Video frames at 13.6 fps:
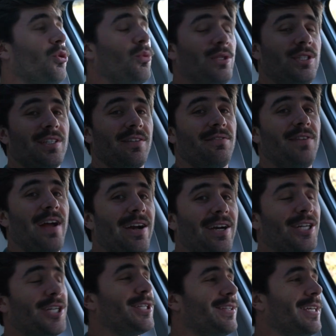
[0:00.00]
which is a very
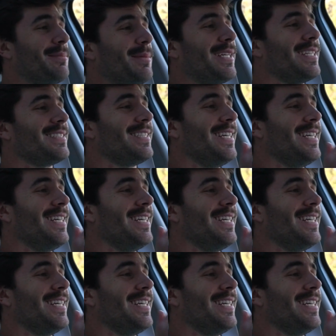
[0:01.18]
good thing because